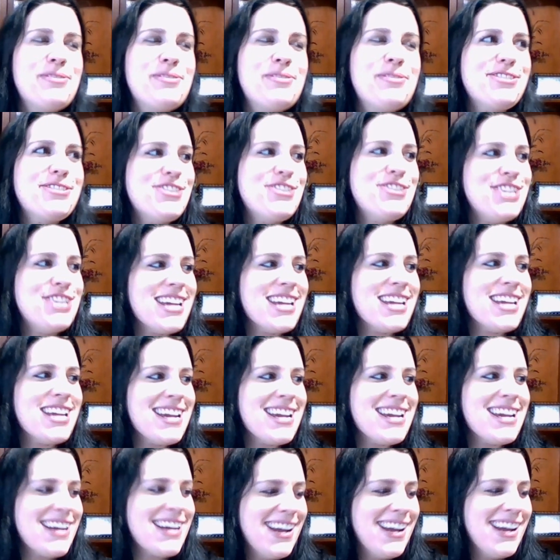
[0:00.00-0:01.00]

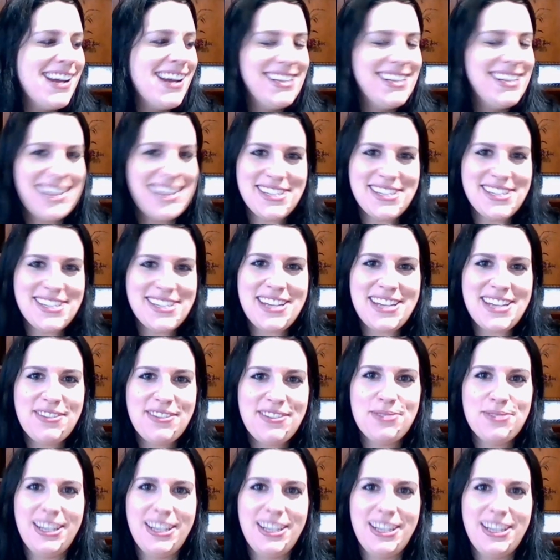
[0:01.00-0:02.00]
She doesn't even
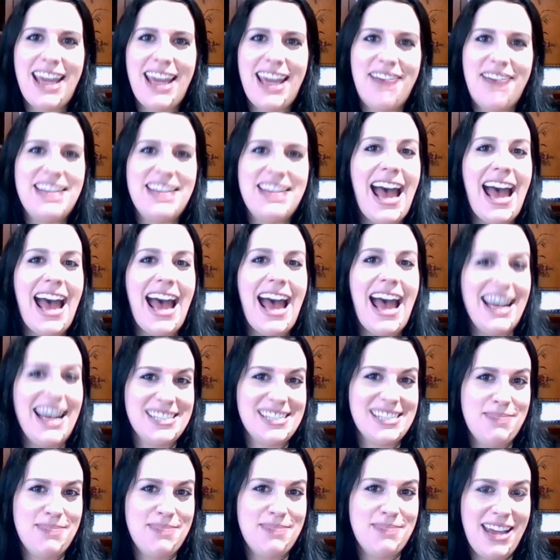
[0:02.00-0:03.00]
really have to
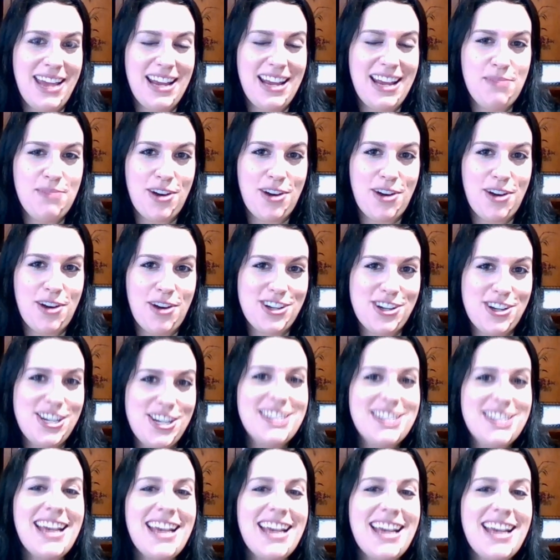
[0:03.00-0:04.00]
ask me anymore. She
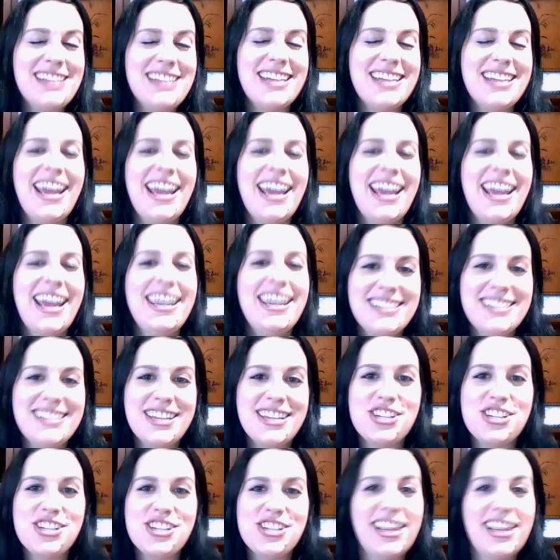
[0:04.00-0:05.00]
just has to hint
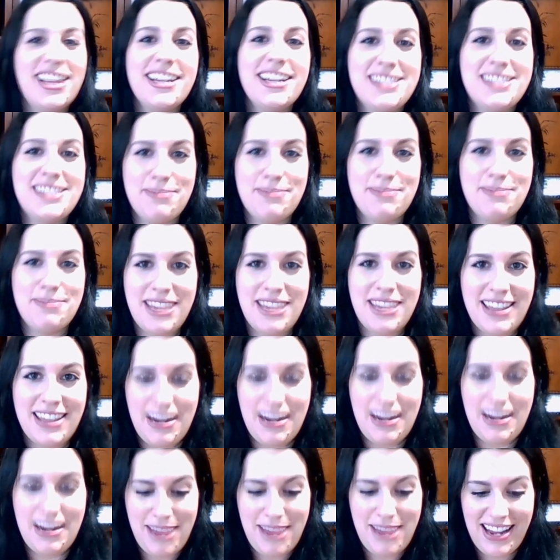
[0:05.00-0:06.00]
that she likes something that
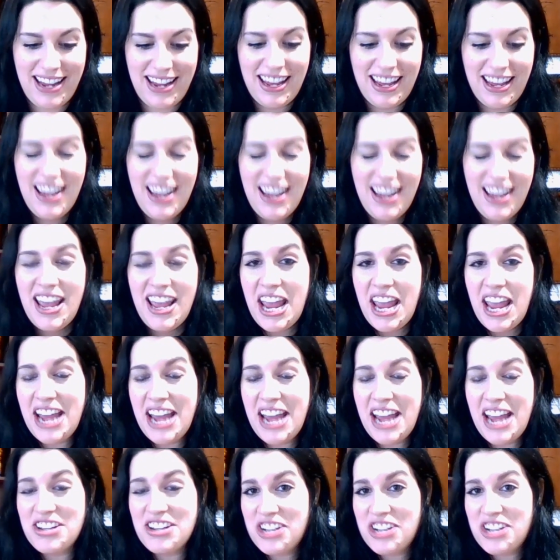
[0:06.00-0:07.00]
I make,
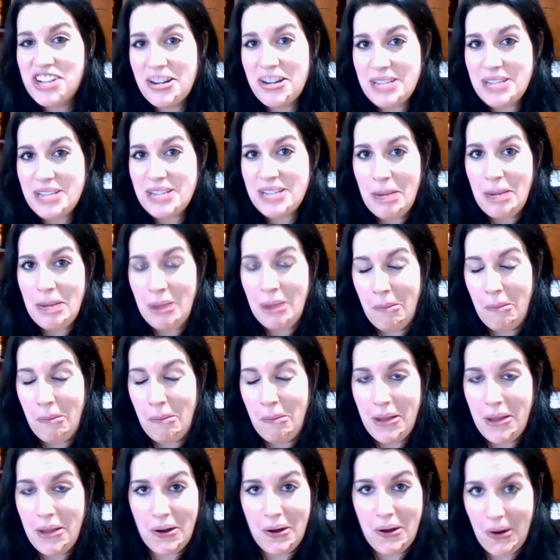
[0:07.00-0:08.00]
and she knows that I'm going to
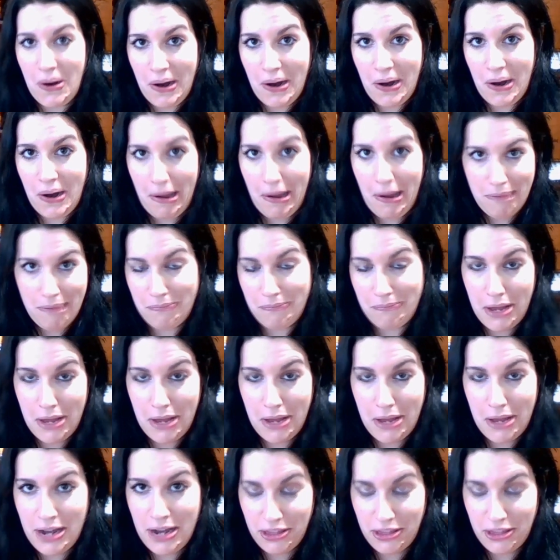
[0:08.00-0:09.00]
make her
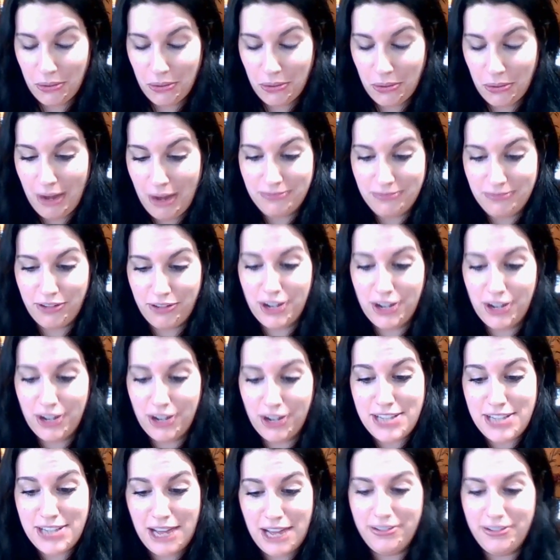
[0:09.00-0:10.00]
another one for
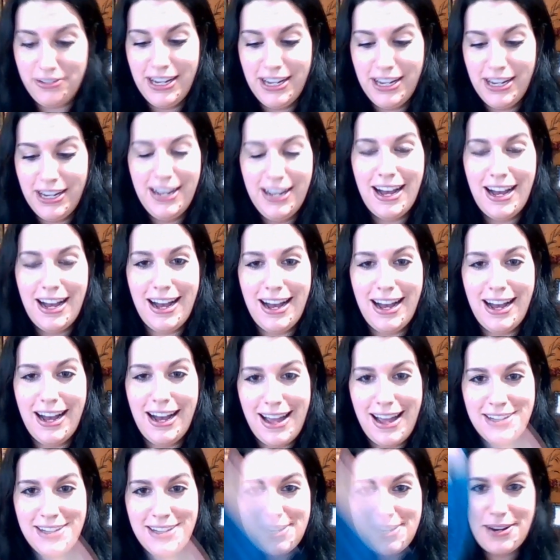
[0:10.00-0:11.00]
herself.
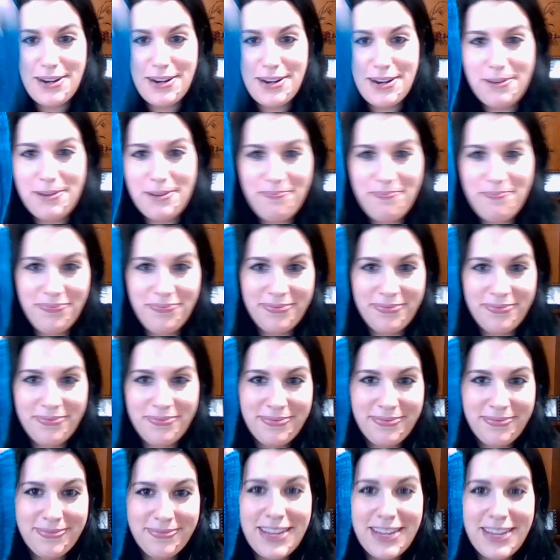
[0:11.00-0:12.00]
And so,
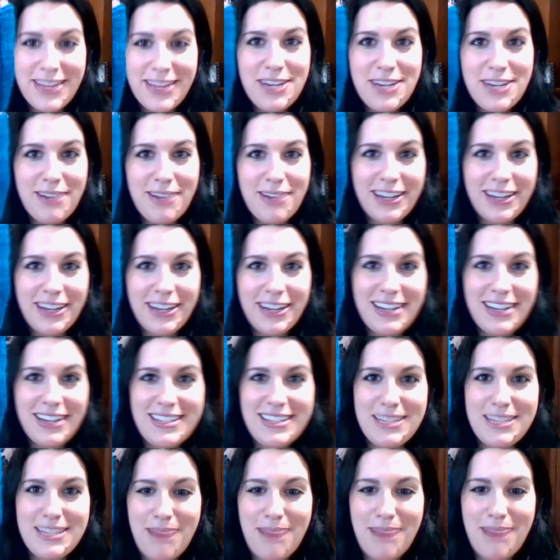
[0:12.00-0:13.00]
can you recognize
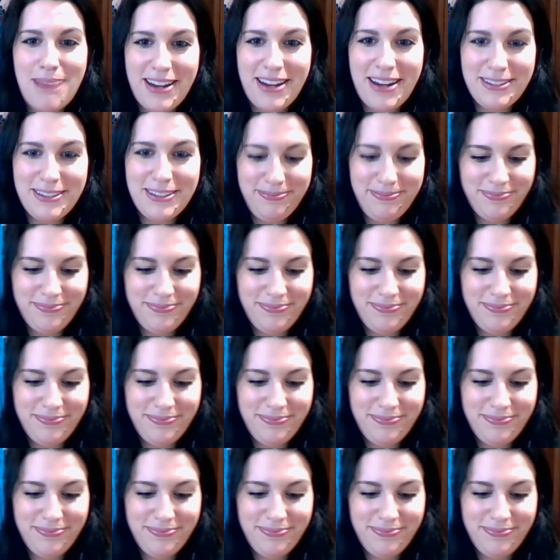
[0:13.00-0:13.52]
this pattern?